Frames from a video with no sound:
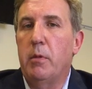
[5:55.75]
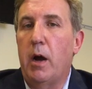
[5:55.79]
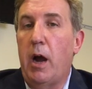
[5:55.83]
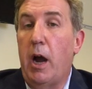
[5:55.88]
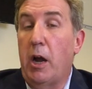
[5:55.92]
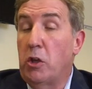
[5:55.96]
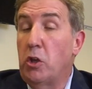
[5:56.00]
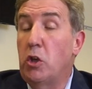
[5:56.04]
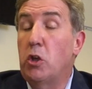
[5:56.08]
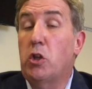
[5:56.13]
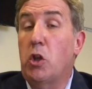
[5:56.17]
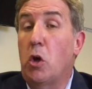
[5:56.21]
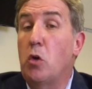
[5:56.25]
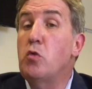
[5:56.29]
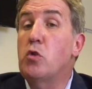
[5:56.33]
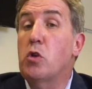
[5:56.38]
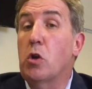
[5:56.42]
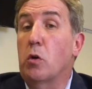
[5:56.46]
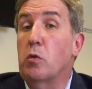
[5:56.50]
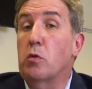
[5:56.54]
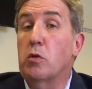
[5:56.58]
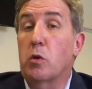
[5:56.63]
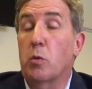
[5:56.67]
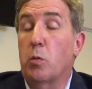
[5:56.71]
And you do
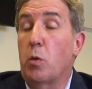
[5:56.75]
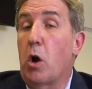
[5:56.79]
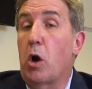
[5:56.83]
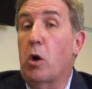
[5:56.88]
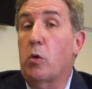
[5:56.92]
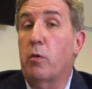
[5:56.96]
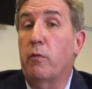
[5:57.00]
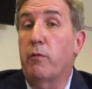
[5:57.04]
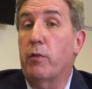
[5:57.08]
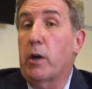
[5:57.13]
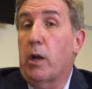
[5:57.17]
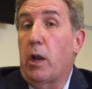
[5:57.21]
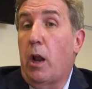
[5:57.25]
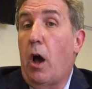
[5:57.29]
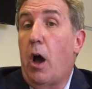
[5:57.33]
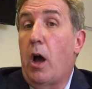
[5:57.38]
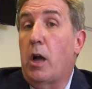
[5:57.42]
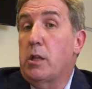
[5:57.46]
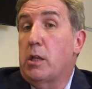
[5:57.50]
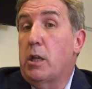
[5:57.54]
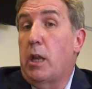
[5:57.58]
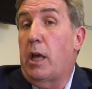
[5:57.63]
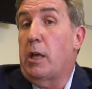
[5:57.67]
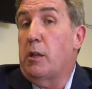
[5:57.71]
choose to work with your
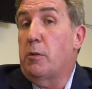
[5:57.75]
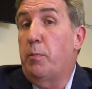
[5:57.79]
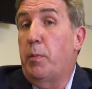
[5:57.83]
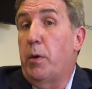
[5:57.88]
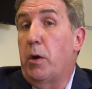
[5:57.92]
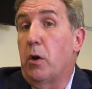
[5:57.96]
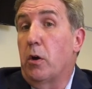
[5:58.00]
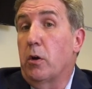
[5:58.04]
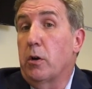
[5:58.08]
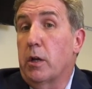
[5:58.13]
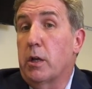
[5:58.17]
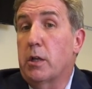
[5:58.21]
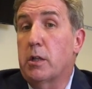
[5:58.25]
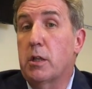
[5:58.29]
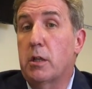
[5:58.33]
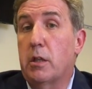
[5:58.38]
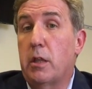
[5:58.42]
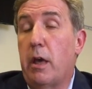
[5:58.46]
clients, let's be honest.